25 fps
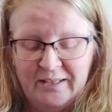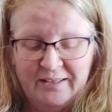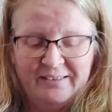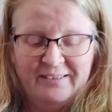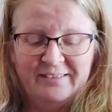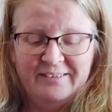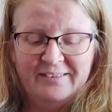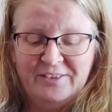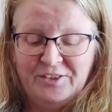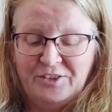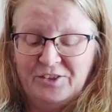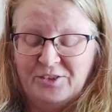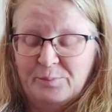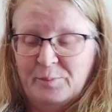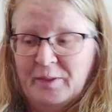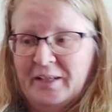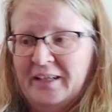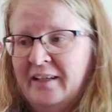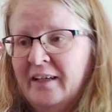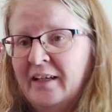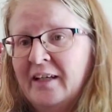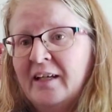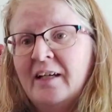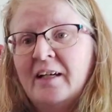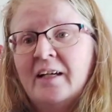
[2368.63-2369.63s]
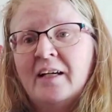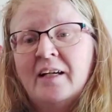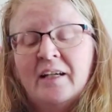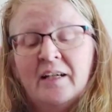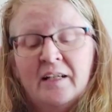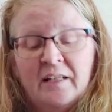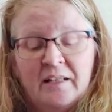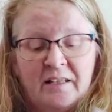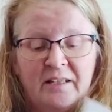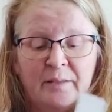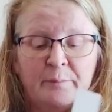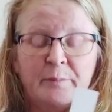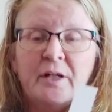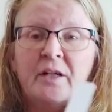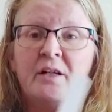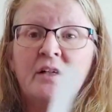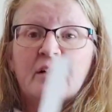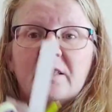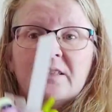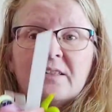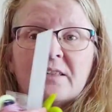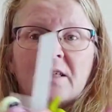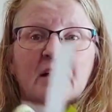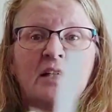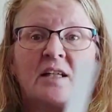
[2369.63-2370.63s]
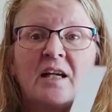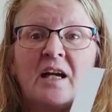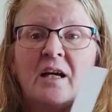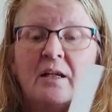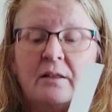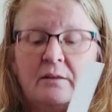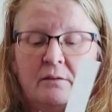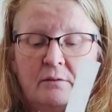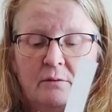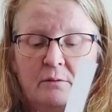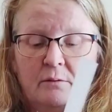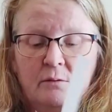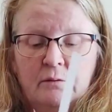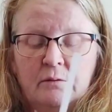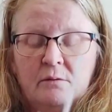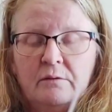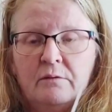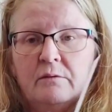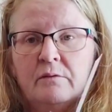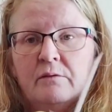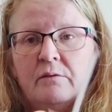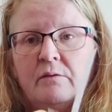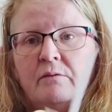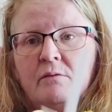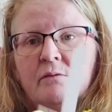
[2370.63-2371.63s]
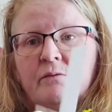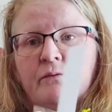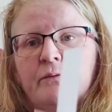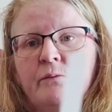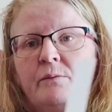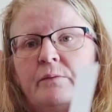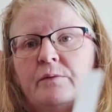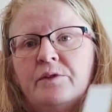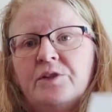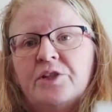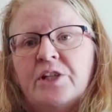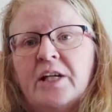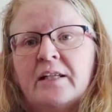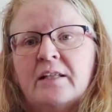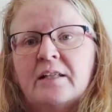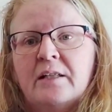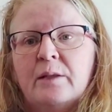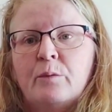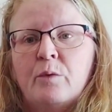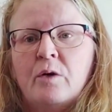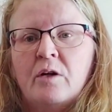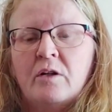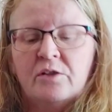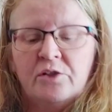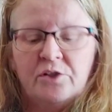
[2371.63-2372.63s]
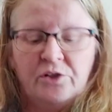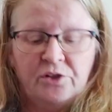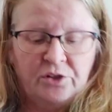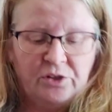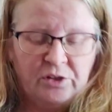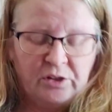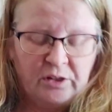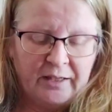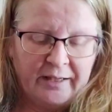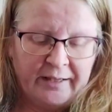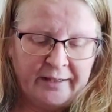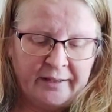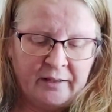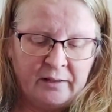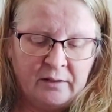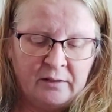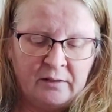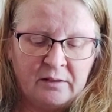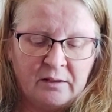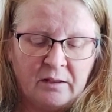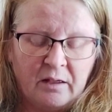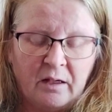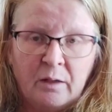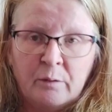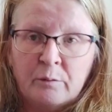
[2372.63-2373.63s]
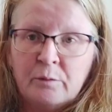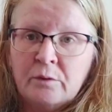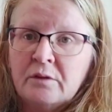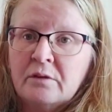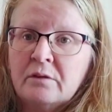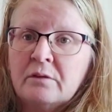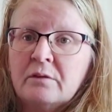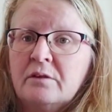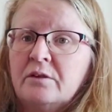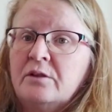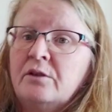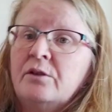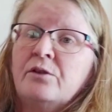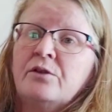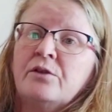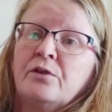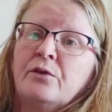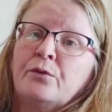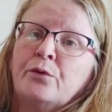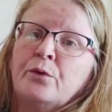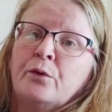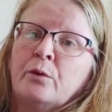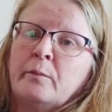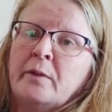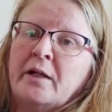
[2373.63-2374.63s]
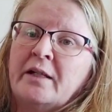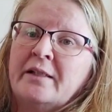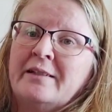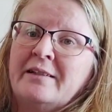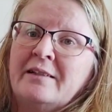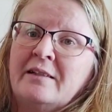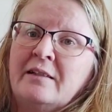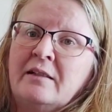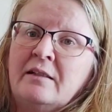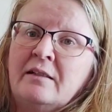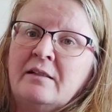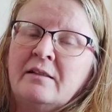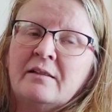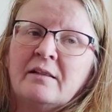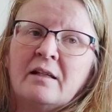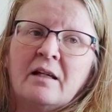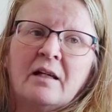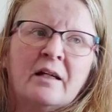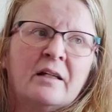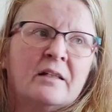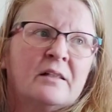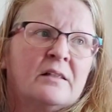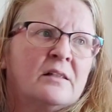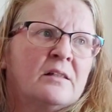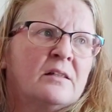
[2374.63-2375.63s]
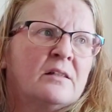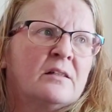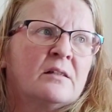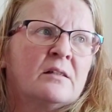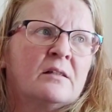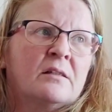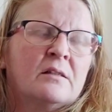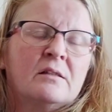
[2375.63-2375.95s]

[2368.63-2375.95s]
It's just me. The mug is going to get gently washed, and I will use it for my teas. And